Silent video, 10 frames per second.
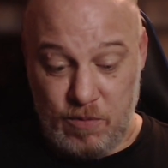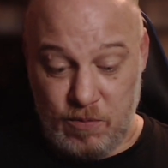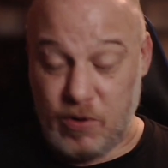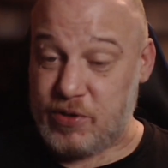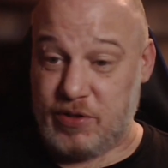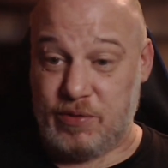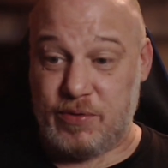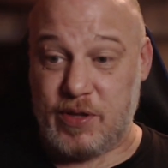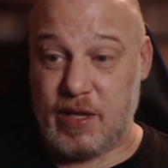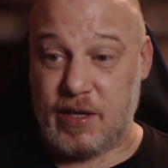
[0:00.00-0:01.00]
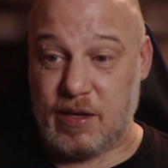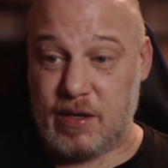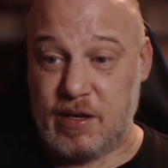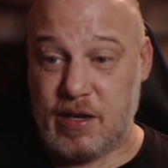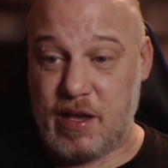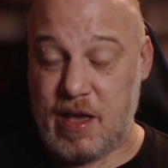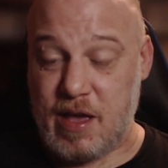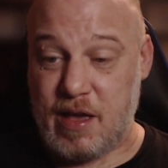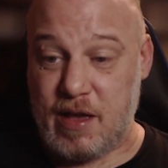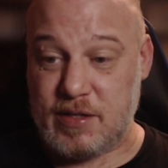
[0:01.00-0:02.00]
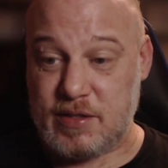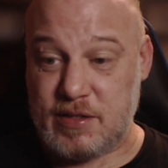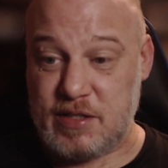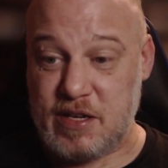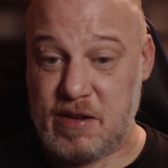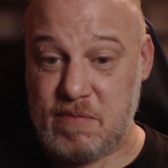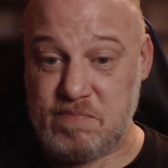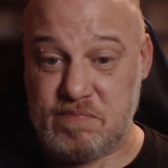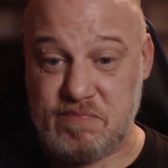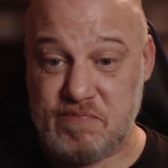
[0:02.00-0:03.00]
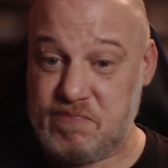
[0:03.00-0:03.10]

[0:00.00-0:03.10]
what you think, and